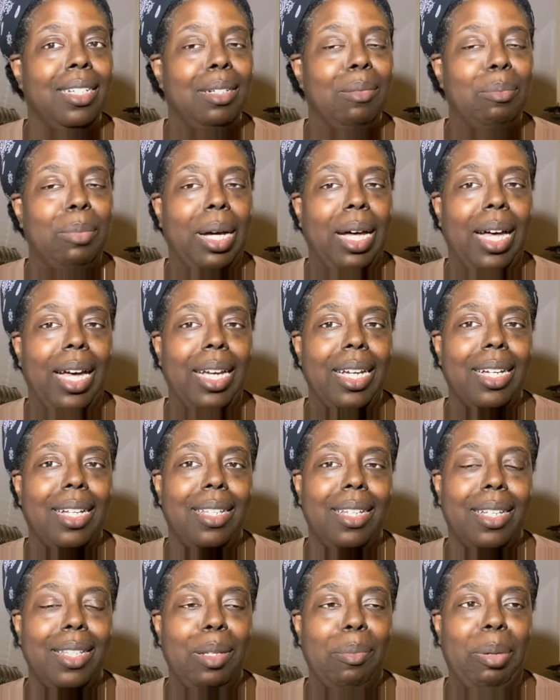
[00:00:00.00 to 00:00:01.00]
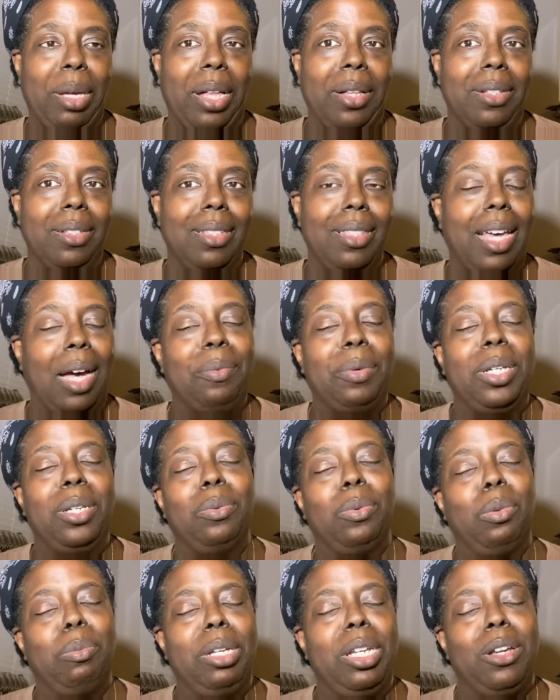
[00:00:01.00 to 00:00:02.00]
by clicking the bell. That way you
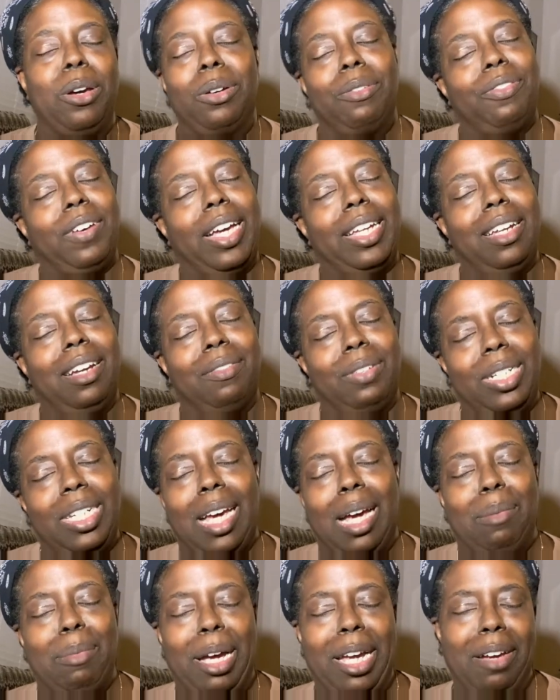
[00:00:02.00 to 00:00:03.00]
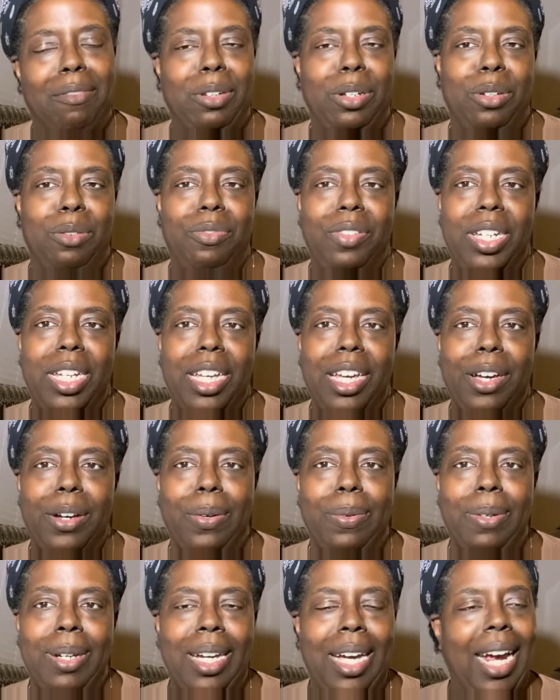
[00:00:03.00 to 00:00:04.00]
will be notified every time I have a new
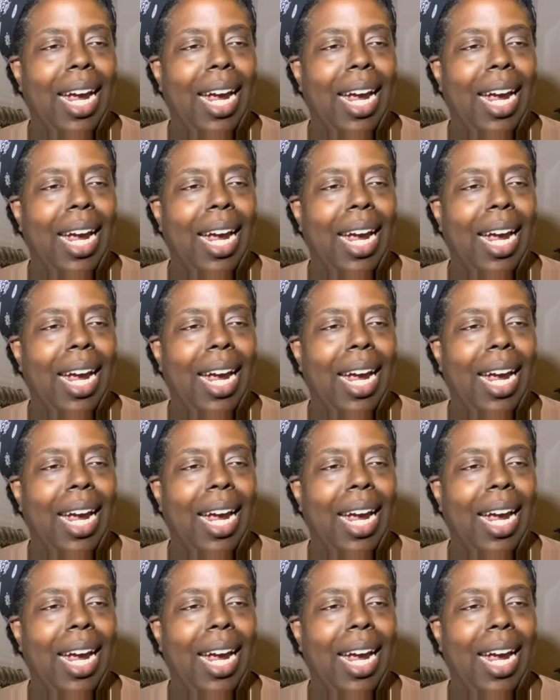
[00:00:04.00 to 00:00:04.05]
video.